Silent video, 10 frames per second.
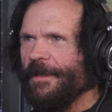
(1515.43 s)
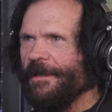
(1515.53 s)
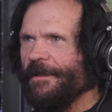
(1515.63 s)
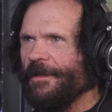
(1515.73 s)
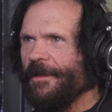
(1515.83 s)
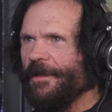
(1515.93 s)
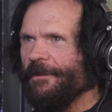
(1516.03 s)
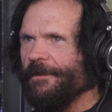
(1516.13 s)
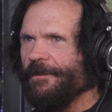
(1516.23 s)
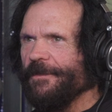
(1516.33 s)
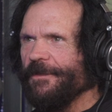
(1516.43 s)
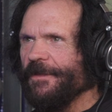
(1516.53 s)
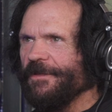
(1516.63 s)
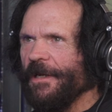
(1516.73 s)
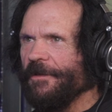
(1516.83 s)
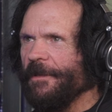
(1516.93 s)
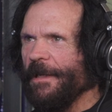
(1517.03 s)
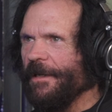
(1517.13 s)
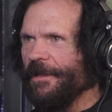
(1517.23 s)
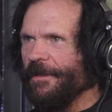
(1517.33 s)
And, just out and
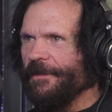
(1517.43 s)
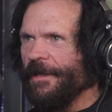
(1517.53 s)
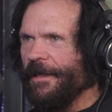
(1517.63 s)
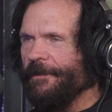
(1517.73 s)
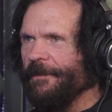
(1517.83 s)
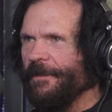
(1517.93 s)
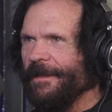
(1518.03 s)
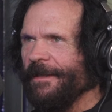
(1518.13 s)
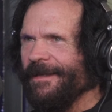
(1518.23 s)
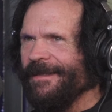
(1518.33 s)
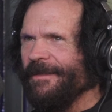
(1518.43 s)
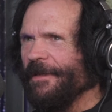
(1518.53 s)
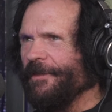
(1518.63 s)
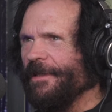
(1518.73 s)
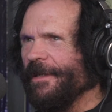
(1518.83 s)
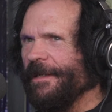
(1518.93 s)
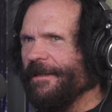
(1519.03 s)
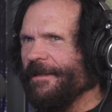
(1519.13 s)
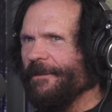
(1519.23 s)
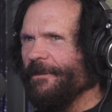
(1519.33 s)
about all the time. Nothing
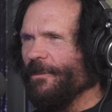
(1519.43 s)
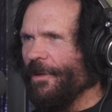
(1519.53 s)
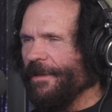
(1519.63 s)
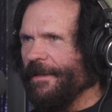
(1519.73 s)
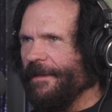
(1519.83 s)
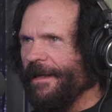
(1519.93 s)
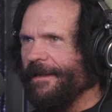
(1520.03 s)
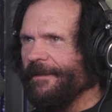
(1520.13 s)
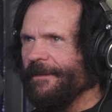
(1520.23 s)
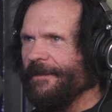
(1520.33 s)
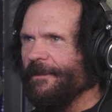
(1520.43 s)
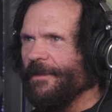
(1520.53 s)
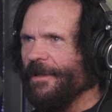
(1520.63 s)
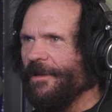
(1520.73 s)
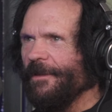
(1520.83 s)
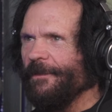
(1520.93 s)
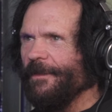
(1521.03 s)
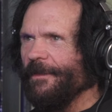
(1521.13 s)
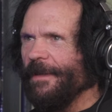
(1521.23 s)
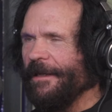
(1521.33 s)
like more than that.
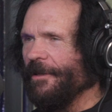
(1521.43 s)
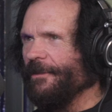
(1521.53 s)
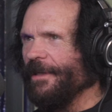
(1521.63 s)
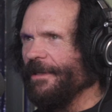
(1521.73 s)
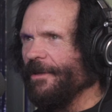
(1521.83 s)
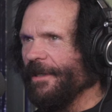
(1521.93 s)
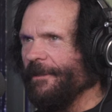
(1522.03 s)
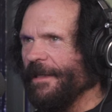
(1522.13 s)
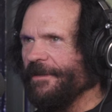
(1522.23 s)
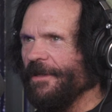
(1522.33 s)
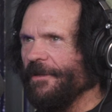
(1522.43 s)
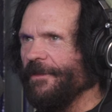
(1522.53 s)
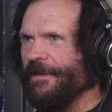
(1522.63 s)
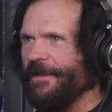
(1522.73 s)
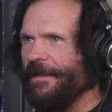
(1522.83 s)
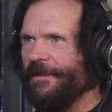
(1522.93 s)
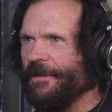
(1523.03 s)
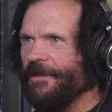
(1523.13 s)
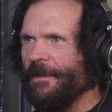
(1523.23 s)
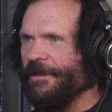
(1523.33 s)
I don't really look at myself as
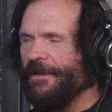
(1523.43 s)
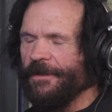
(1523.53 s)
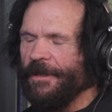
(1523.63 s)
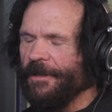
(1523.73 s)
anything special,